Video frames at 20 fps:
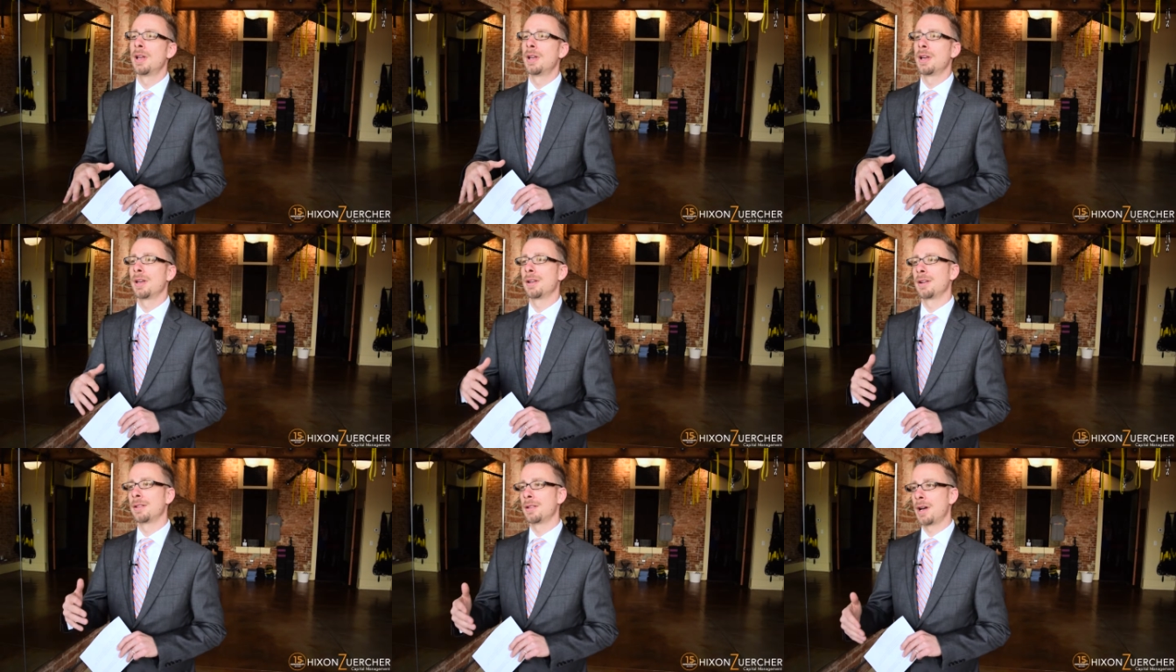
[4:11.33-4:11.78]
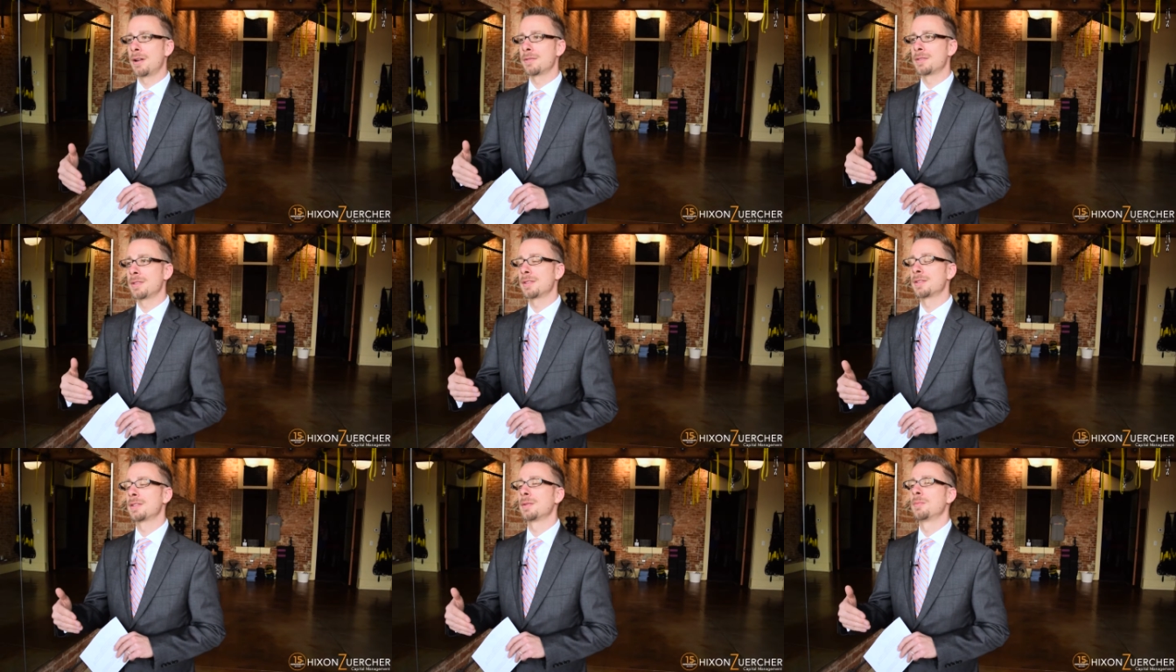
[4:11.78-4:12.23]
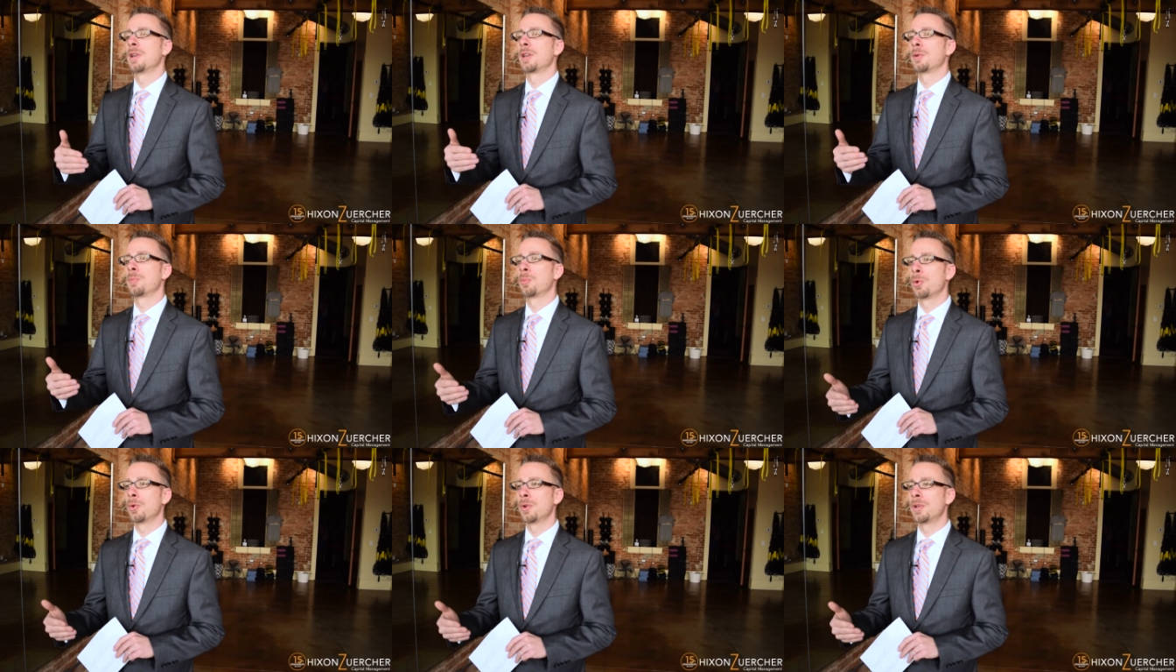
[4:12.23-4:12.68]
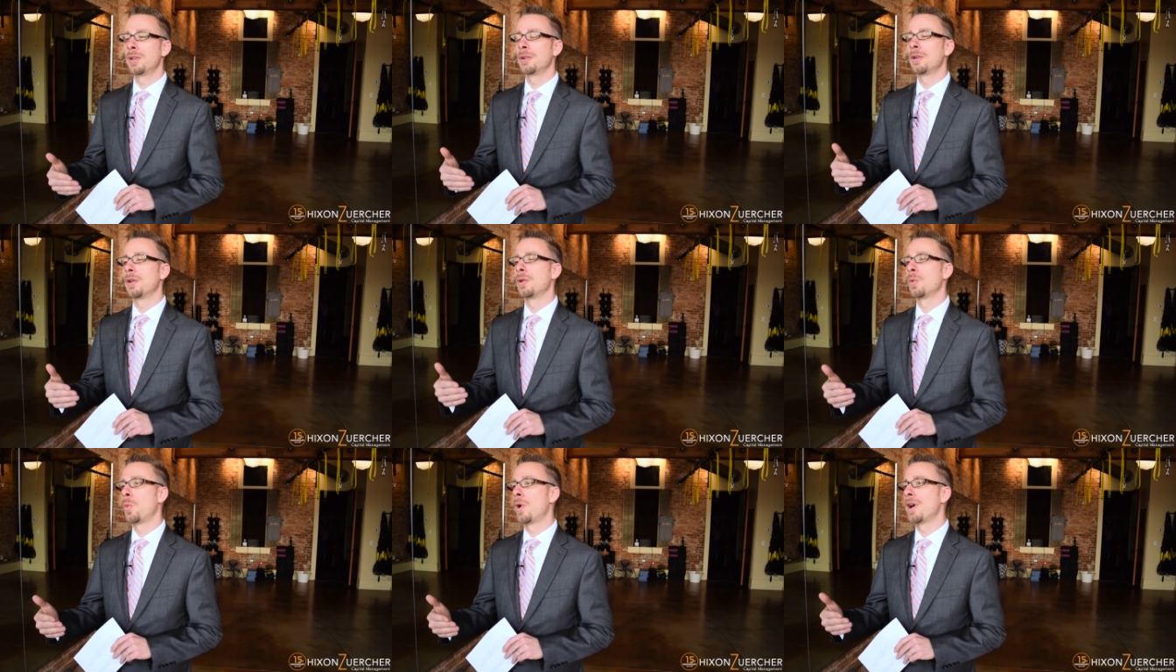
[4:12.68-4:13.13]
and allows us to make prudent
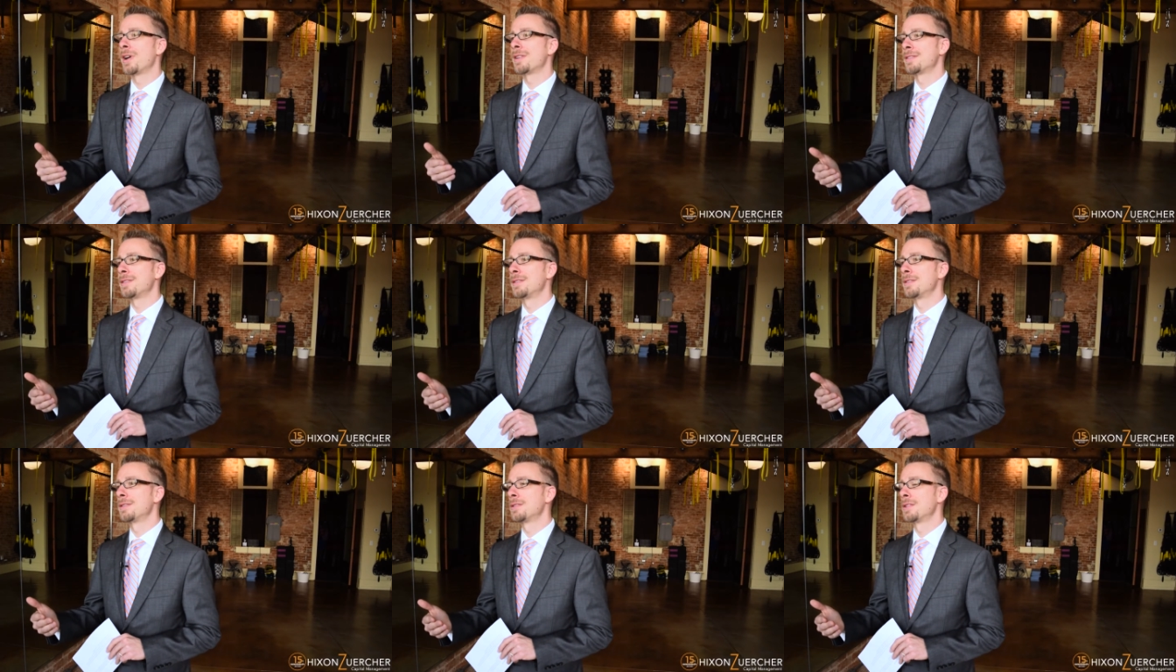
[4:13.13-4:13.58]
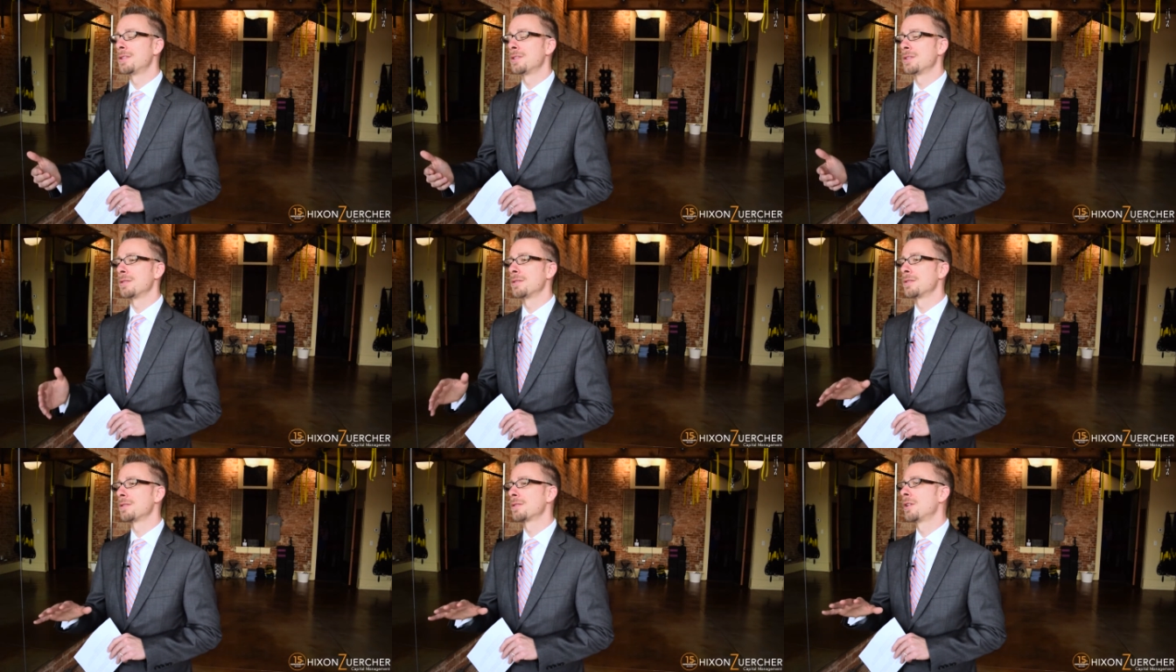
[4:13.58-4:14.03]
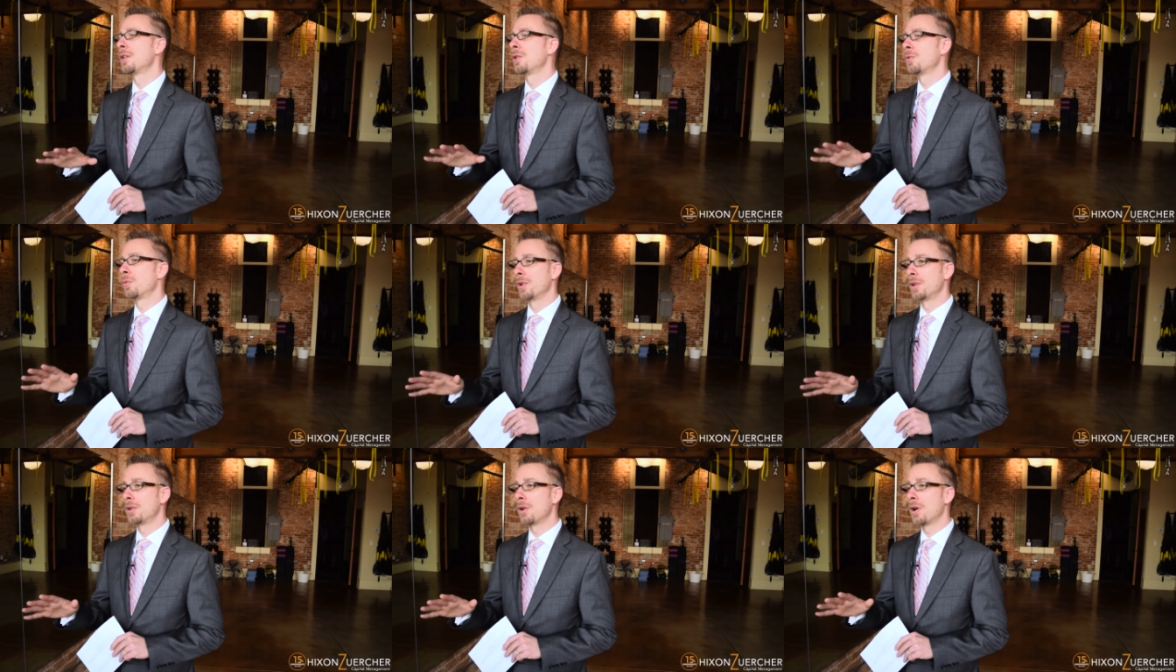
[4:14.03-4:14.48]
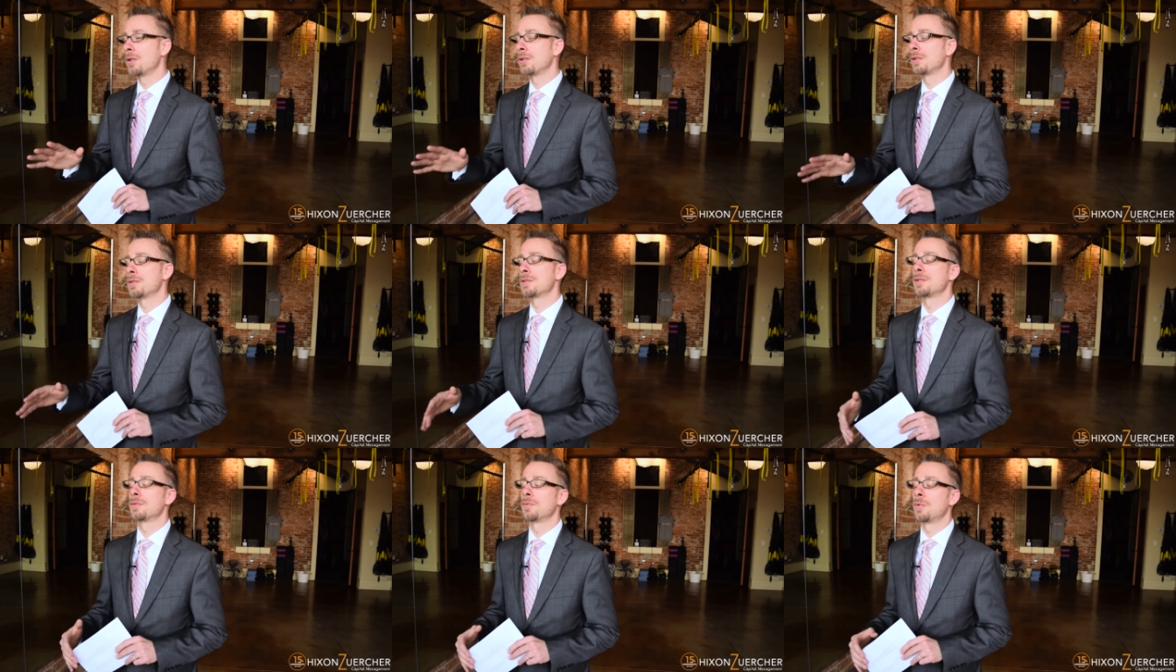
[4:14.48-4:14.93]
and wise decisions
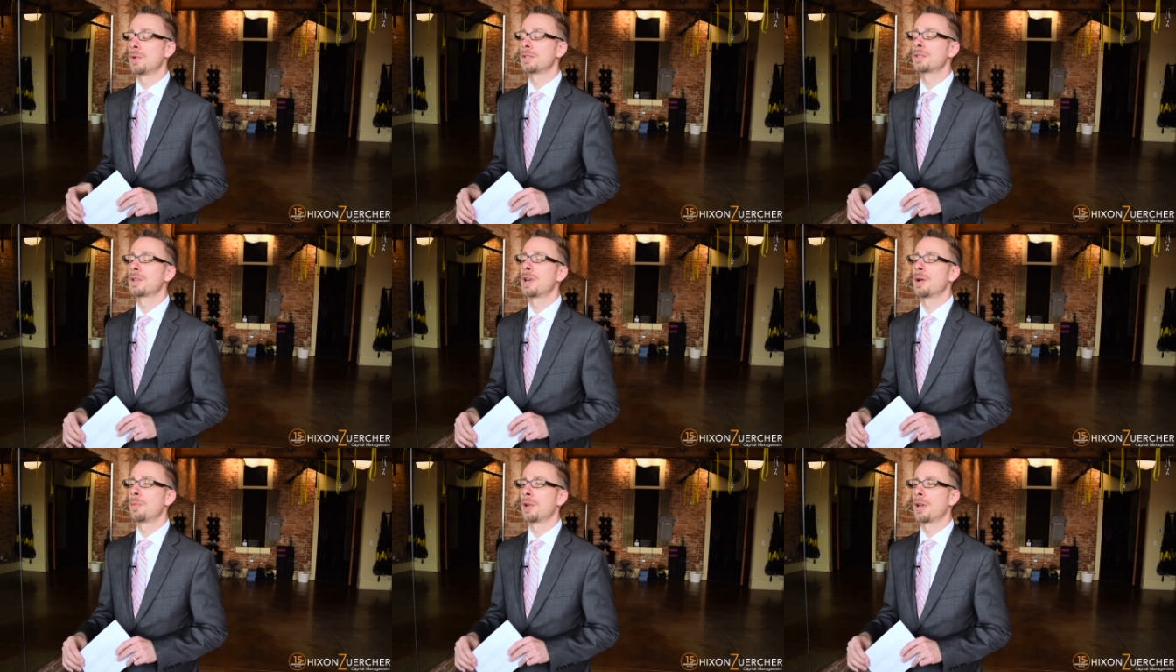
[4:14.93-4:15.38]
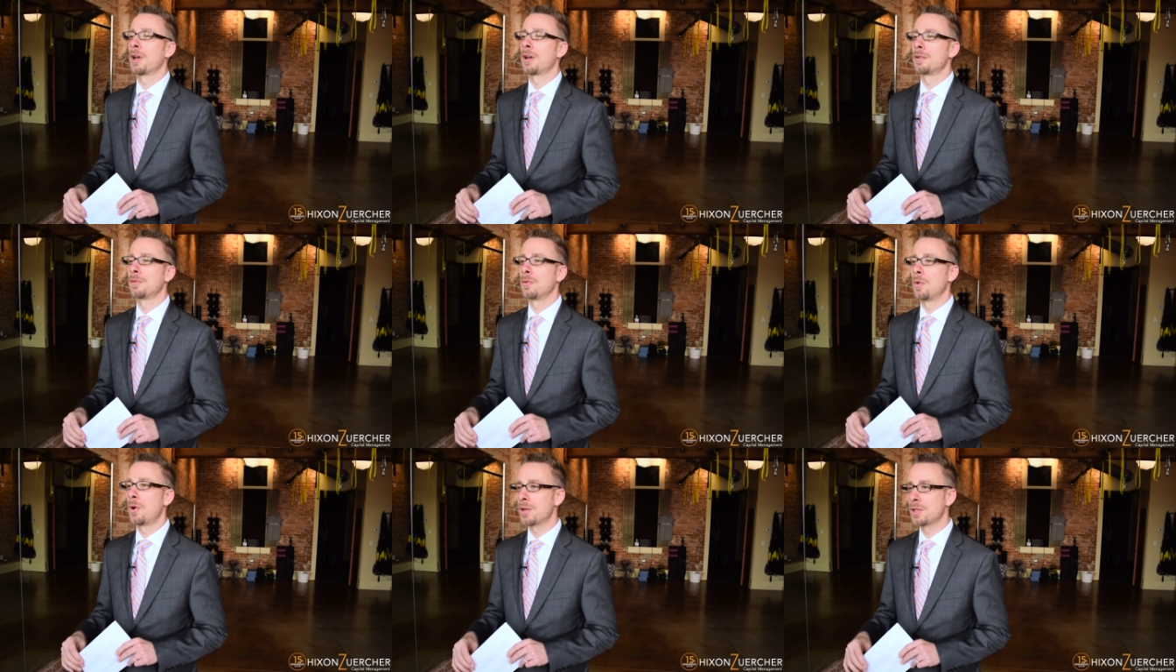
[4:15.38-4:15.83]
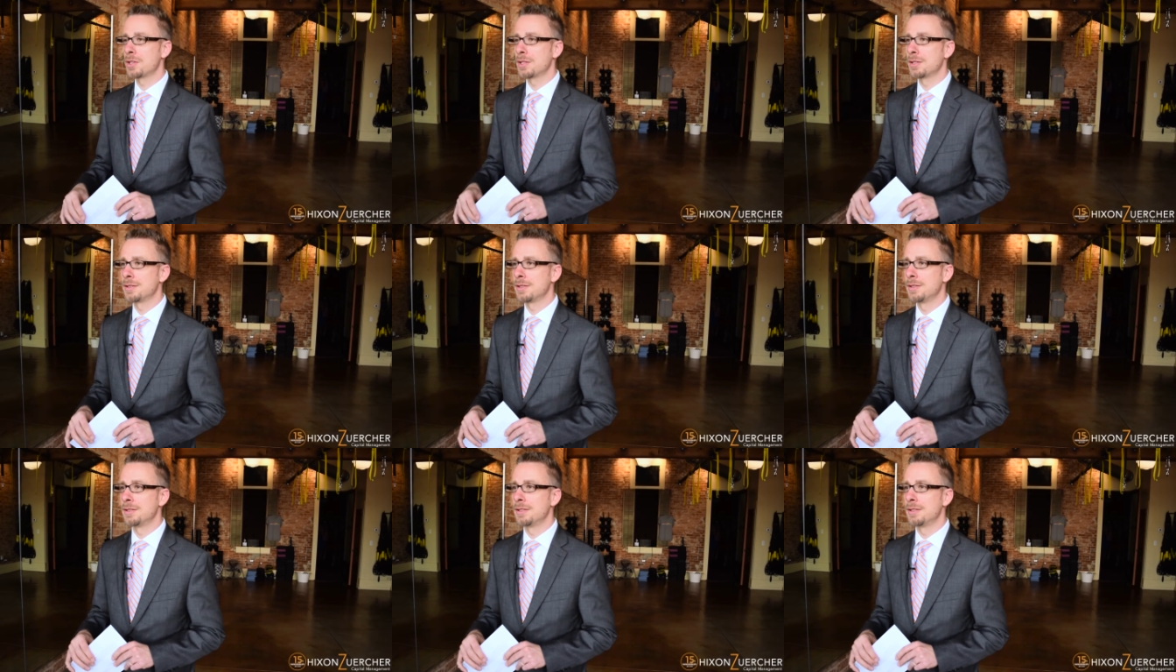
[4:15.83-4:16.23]
regardless of what's coming out of Washington,